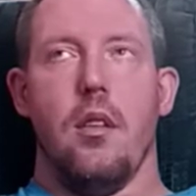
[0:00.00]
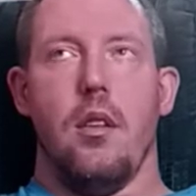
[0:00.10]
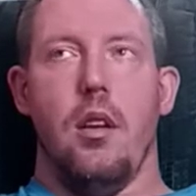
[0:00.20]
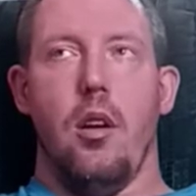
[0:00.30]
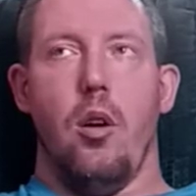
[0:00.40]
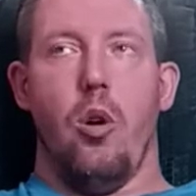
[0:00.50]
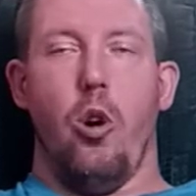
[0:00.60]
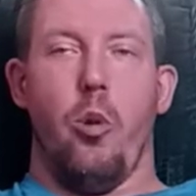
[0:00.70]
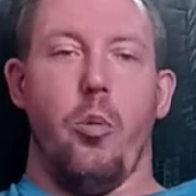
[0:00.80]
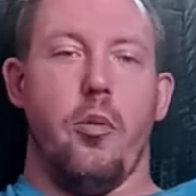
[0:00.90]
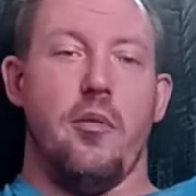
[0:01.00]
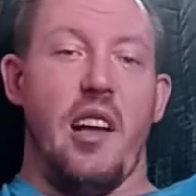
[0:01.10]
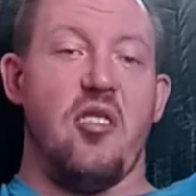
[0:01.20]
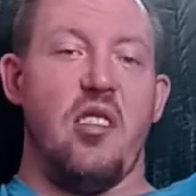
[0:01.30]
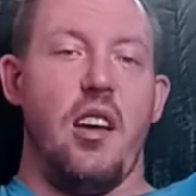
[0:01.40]
you know, they
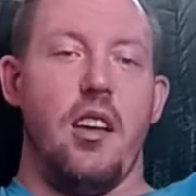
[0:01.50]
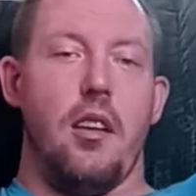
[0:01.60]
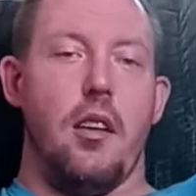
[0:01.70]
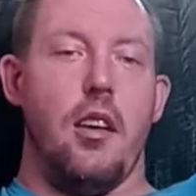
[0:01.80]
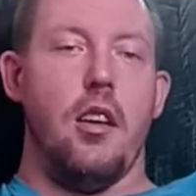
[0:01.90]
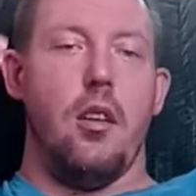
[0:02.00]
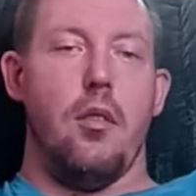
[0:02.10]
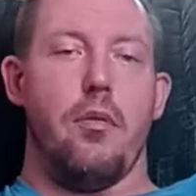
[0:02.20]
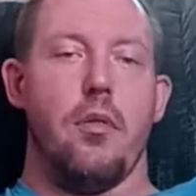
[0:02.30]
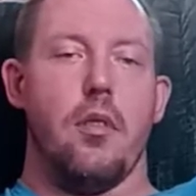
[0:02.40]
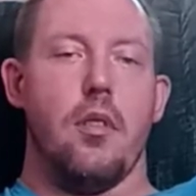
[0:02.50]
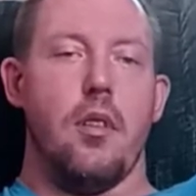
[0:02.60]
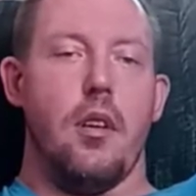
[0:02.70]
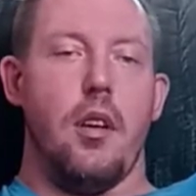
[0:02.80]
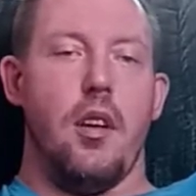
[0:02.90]
say Eve
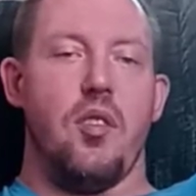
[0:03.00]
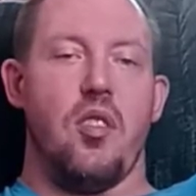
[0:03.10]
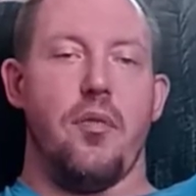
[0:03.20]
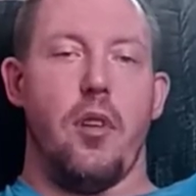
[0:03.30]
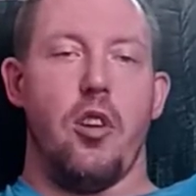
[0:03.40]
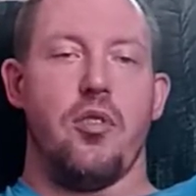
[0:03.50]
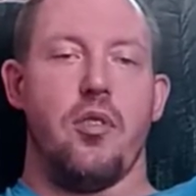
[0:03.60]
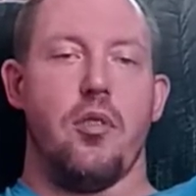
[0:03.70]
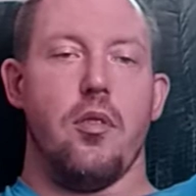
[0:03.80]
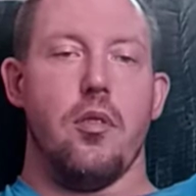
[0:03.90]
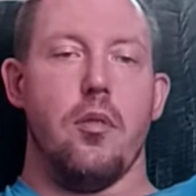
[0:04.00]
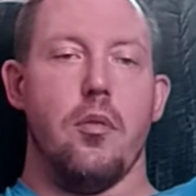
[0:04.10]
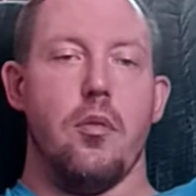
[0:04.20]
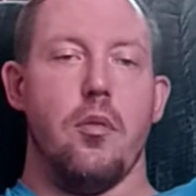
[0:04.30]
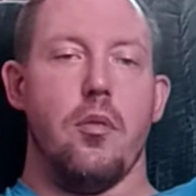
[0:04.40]
is the first
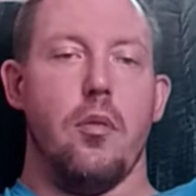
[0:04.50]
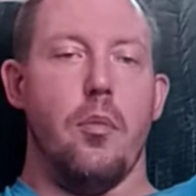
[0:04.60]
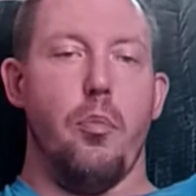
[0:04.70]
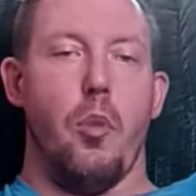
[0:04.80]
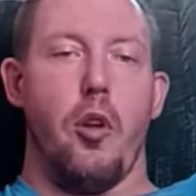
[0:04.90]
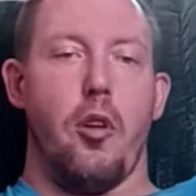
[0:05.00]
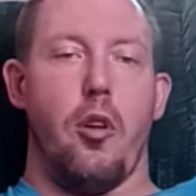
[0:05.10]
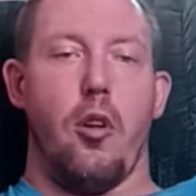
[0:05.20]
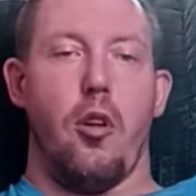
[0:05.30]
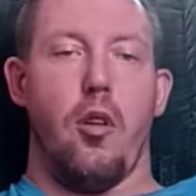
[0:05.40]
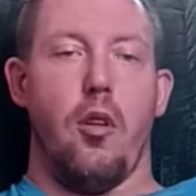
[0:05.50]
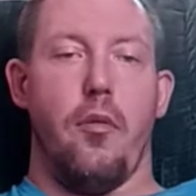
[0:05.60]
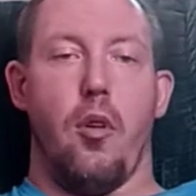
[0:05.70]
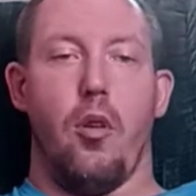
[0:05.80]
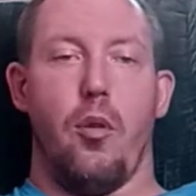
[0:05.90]
mother of
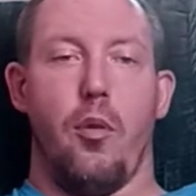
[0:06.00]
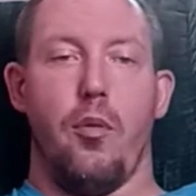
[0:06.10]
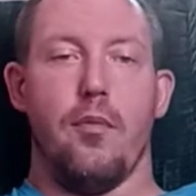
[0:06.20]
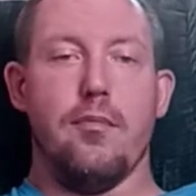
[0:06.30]
all